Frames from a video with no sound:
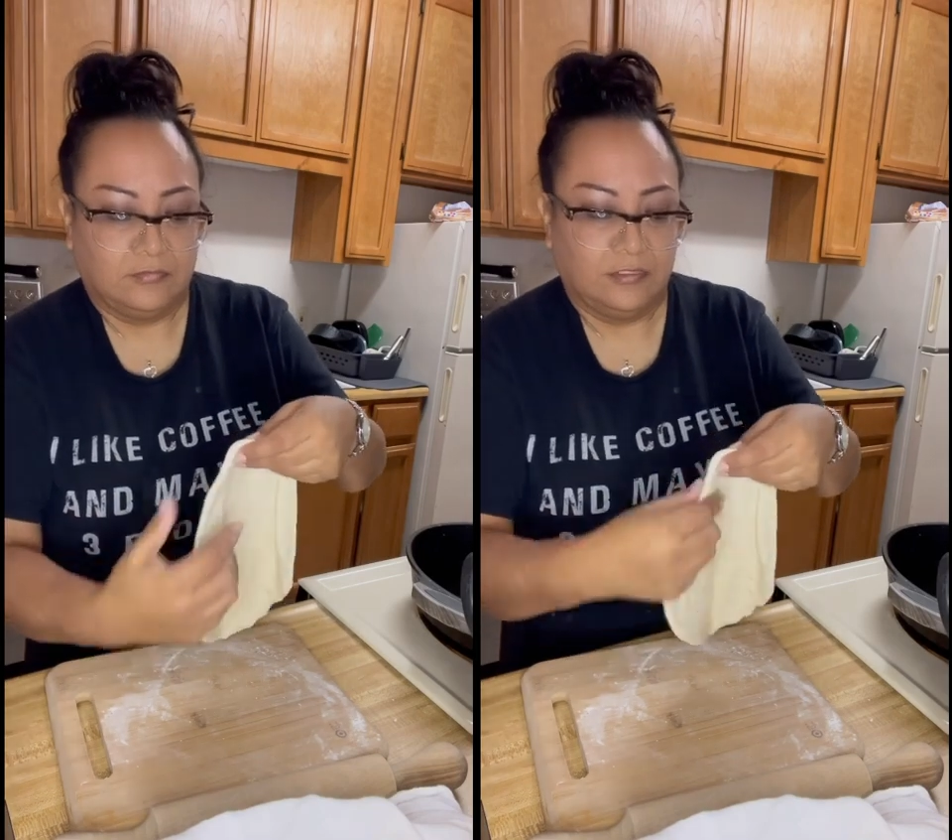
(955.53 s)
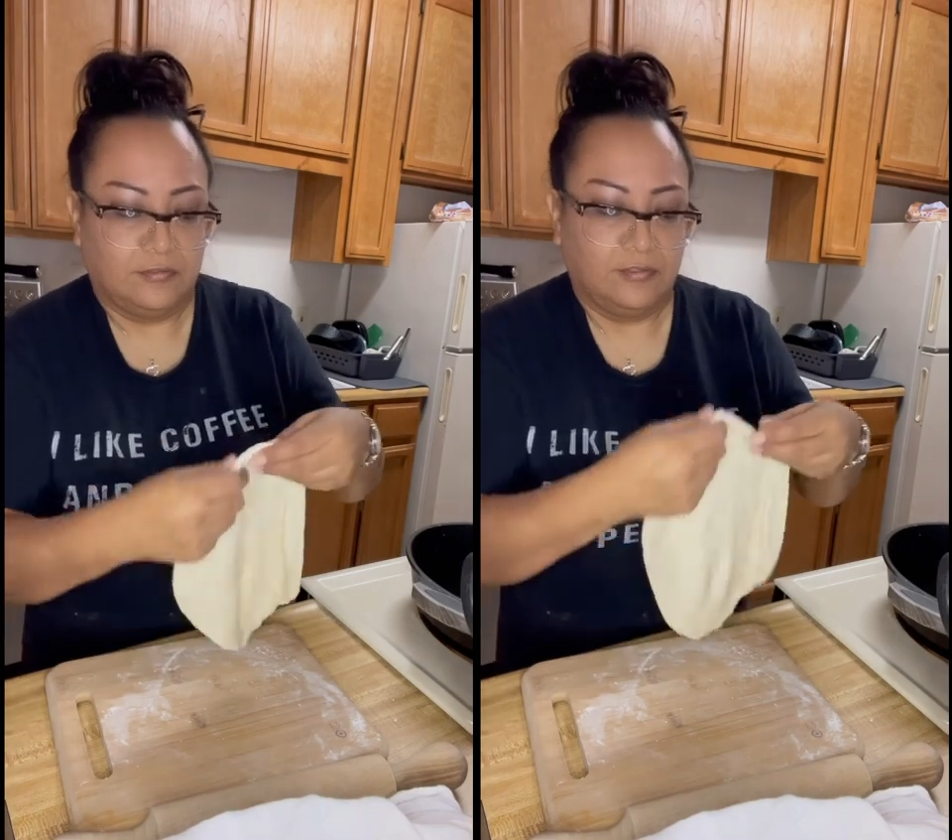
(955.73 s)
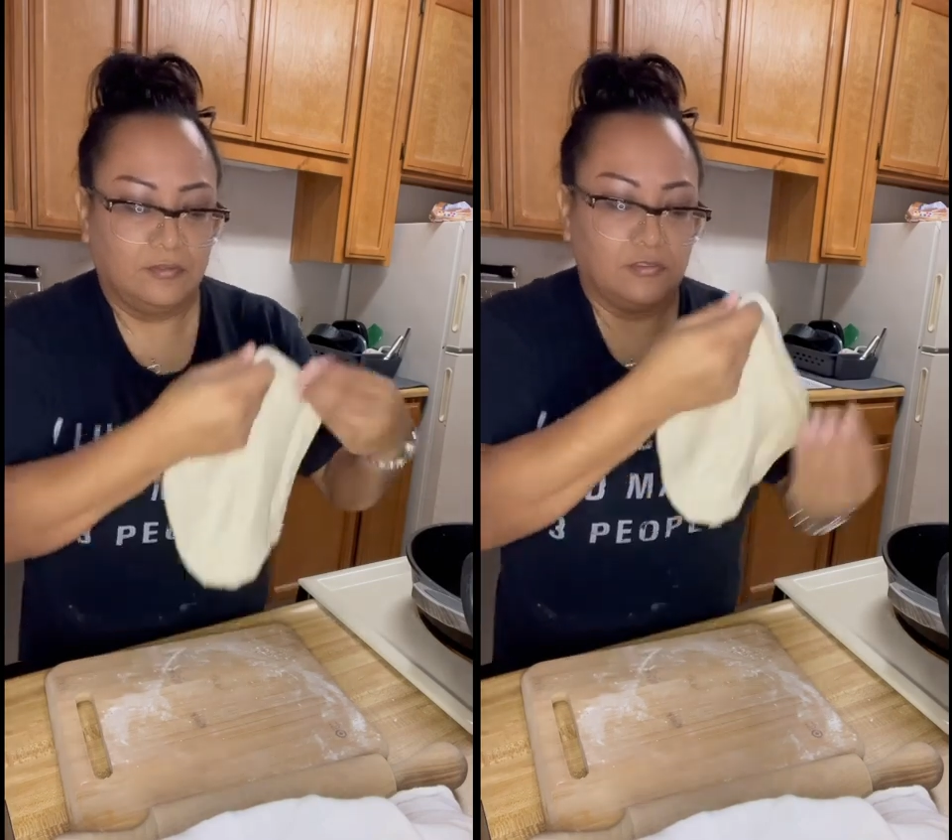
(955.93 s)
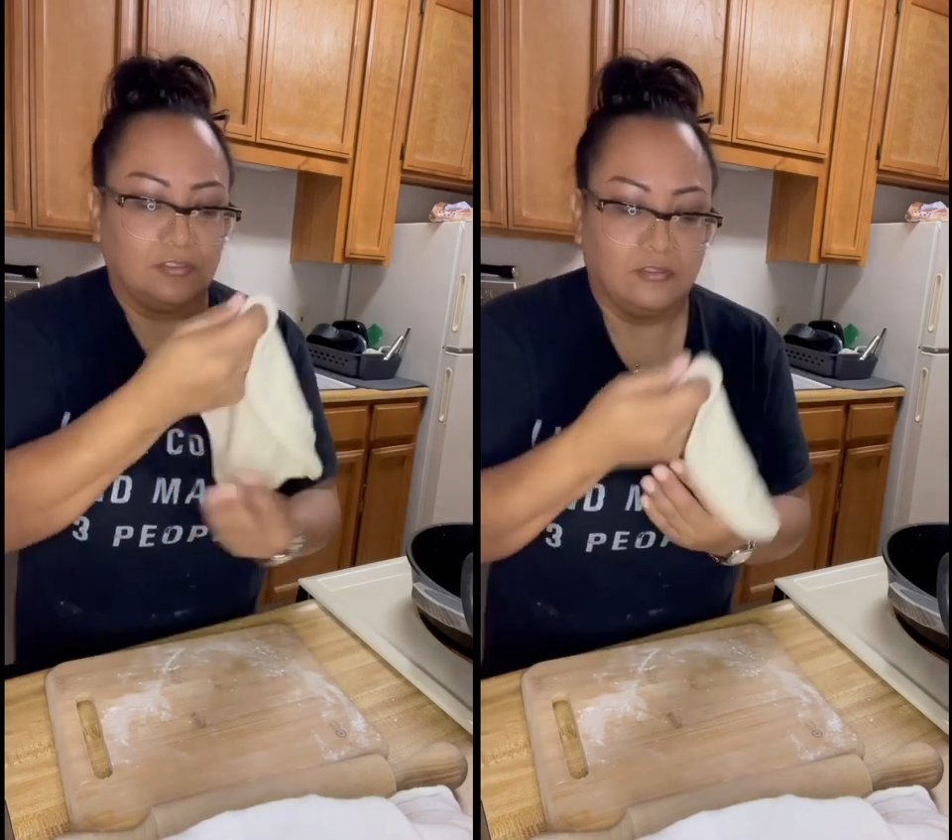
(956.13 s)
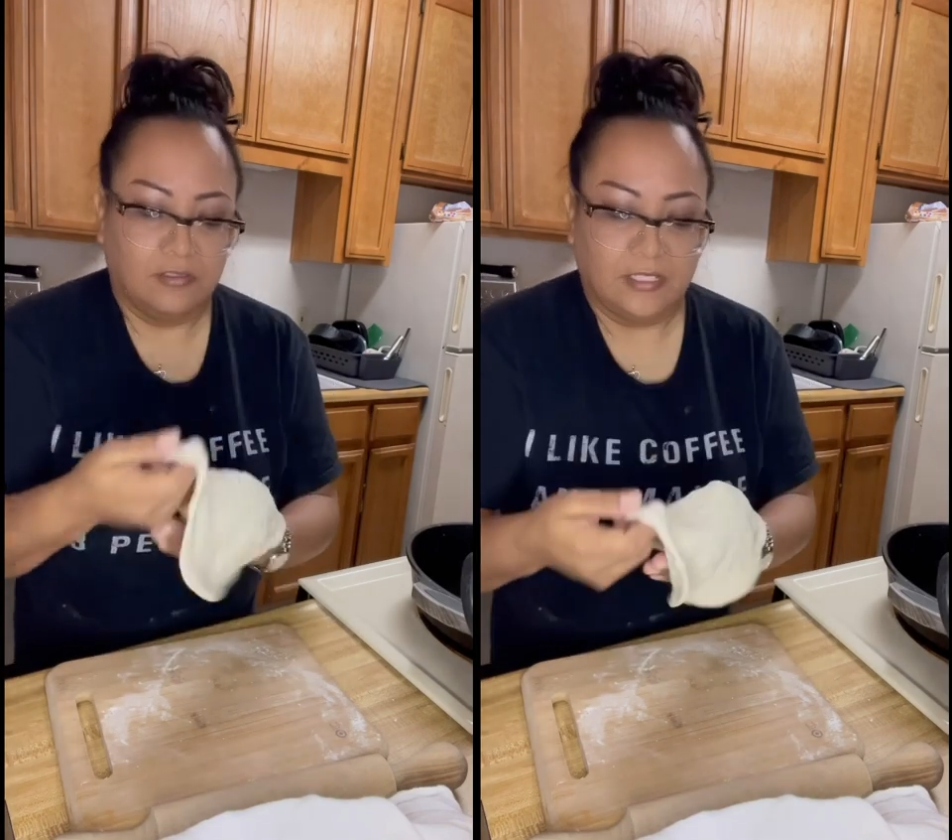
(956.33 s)
your dough should
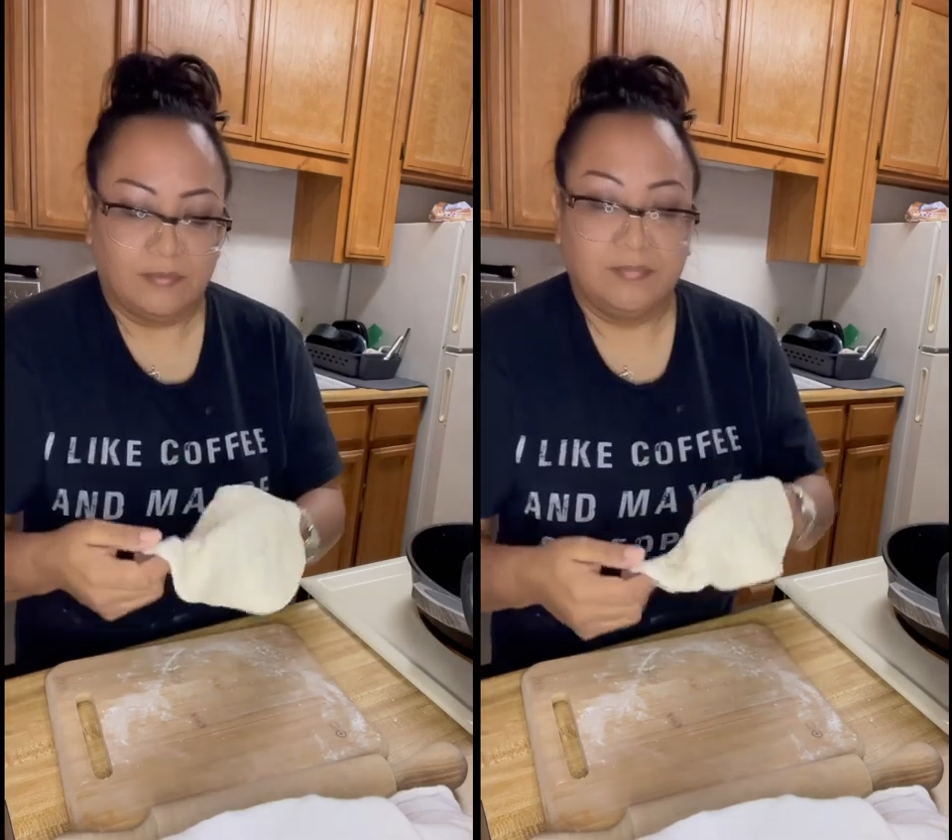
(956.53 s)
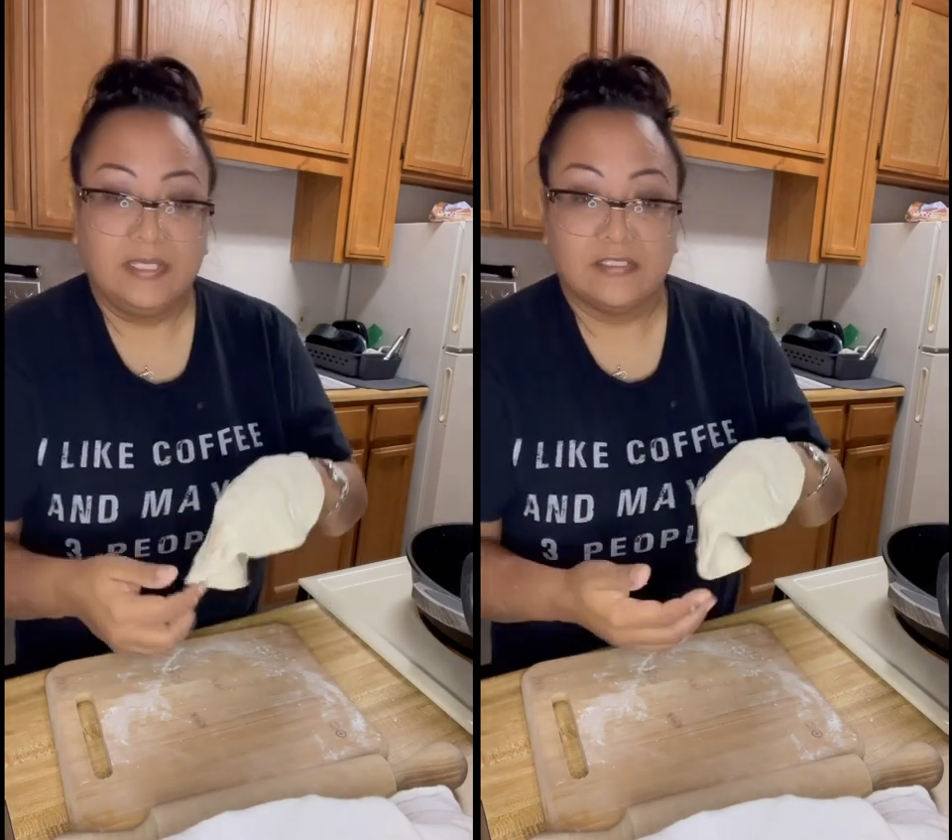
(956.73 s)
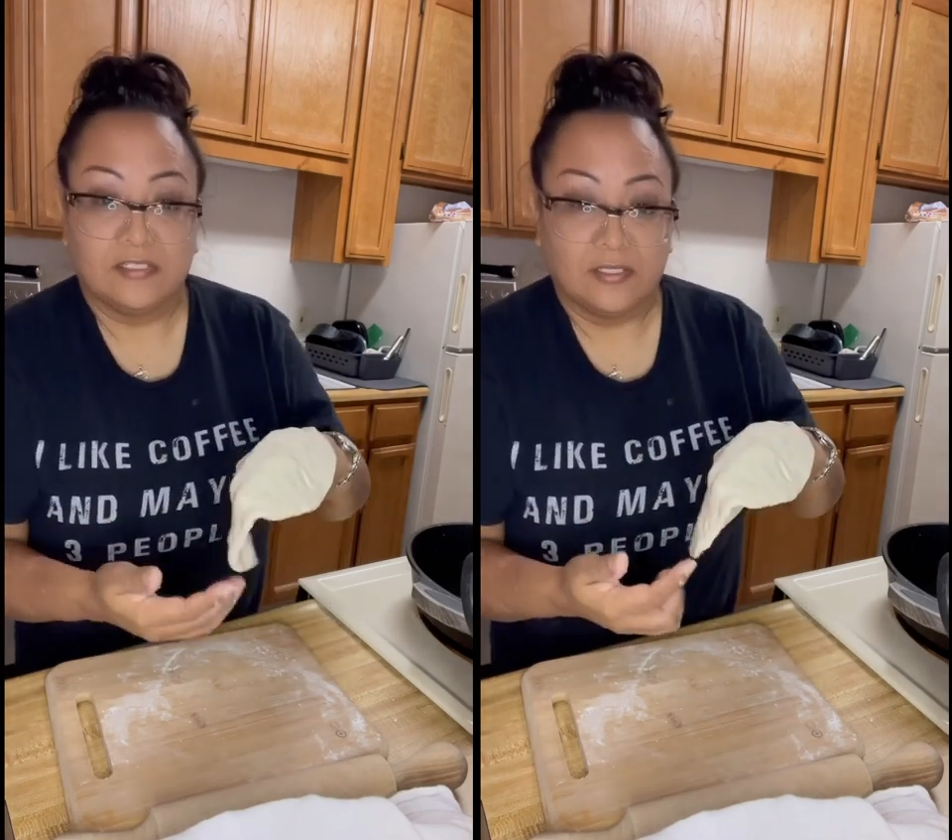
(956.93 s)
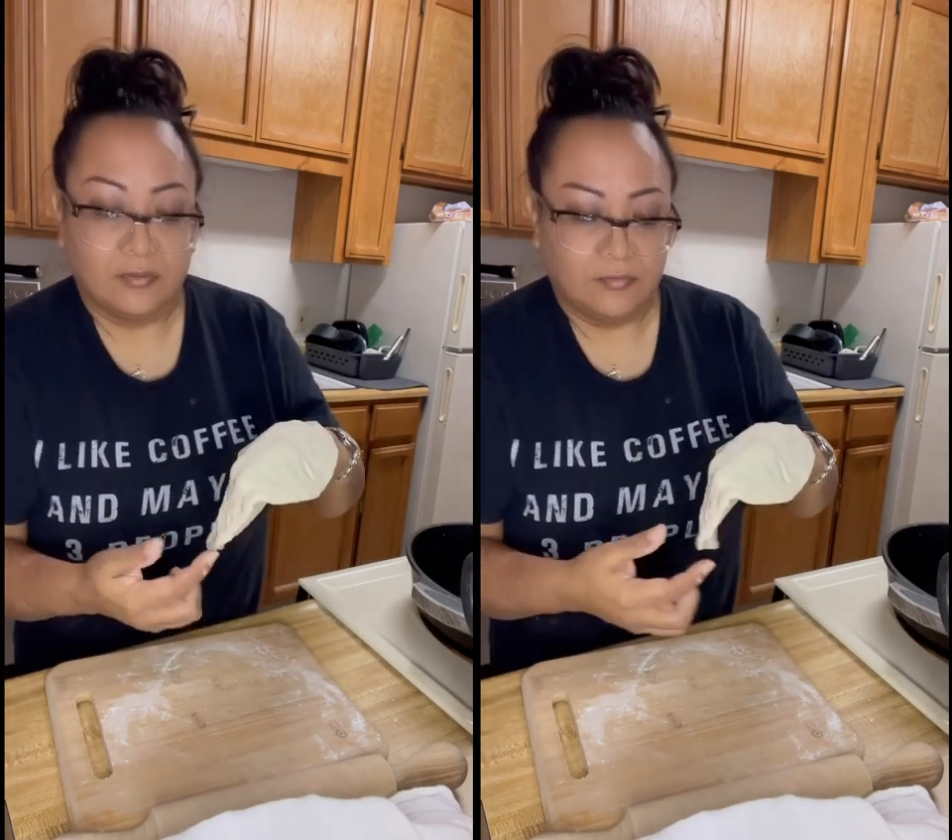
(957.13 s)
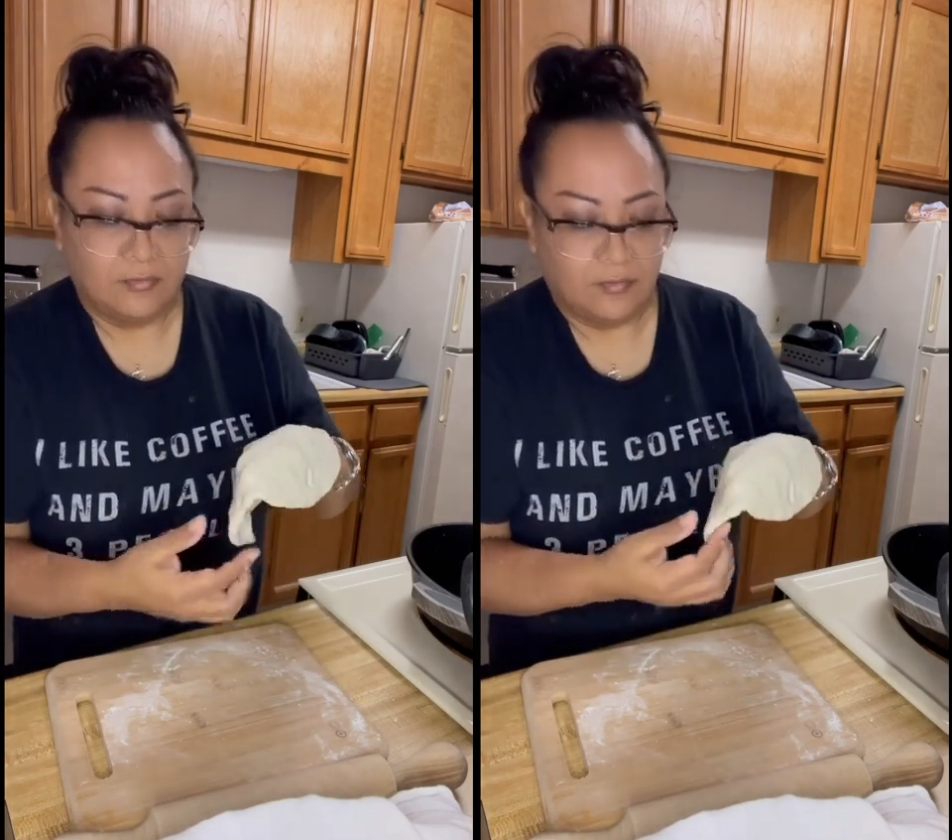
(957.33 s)
look like pizza dough,
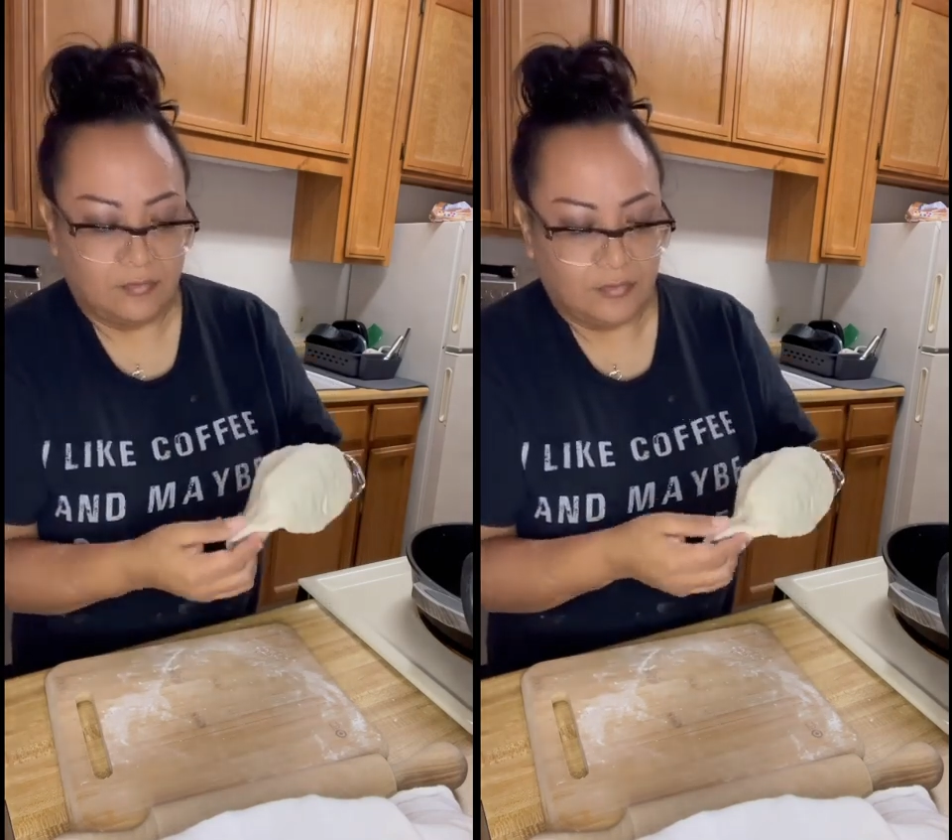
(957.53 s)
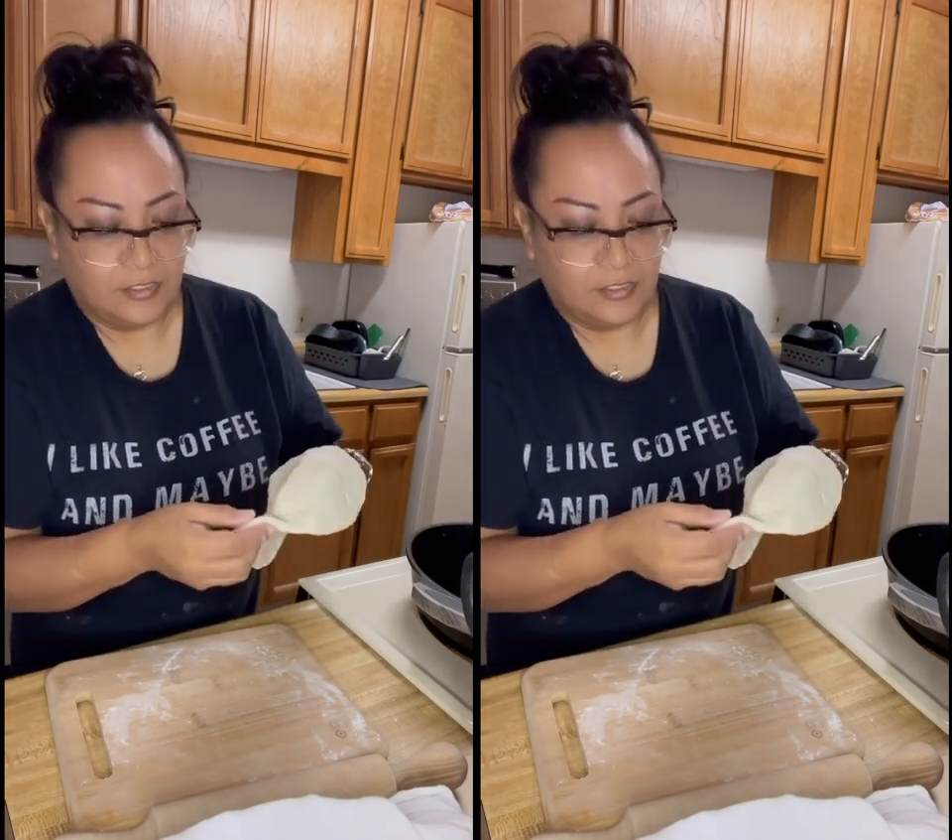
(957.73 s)
right?